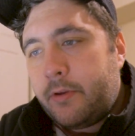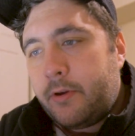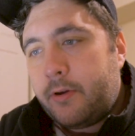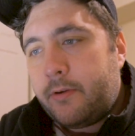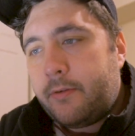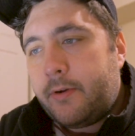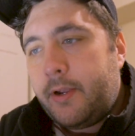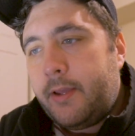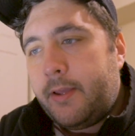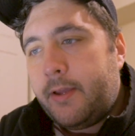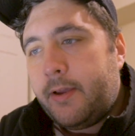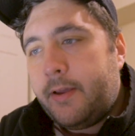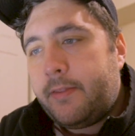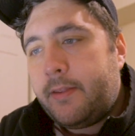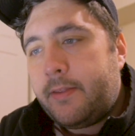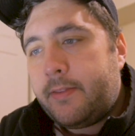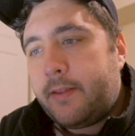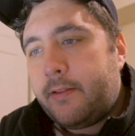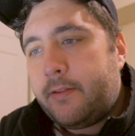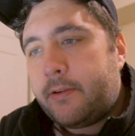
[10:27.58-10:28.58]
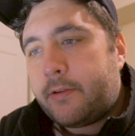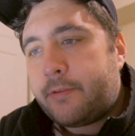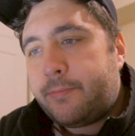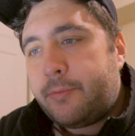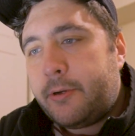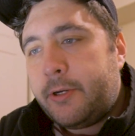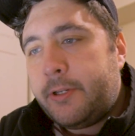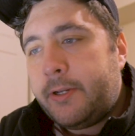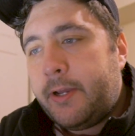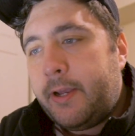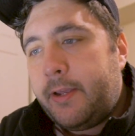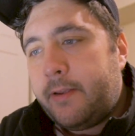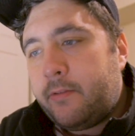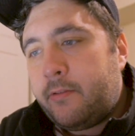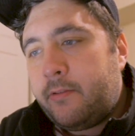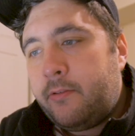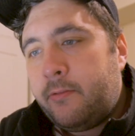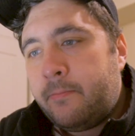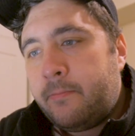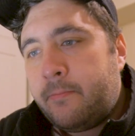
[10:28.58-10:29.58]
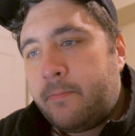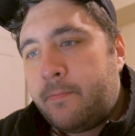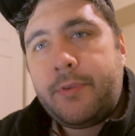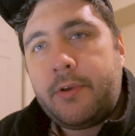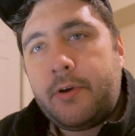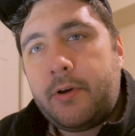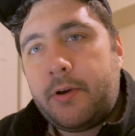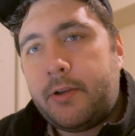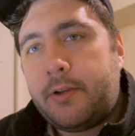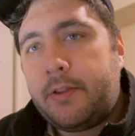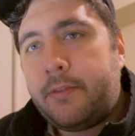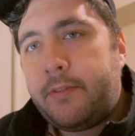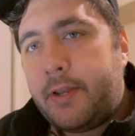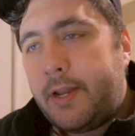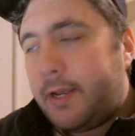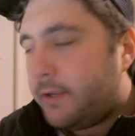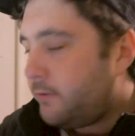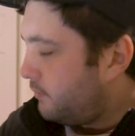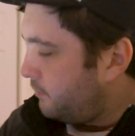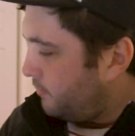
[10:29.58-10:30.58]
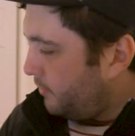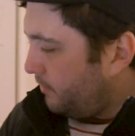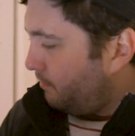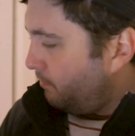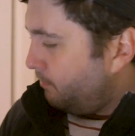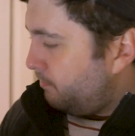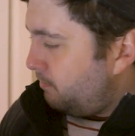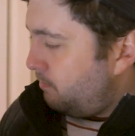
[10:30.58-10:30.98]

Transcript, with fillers: All right, I think that looks pretty nice. On to the next one.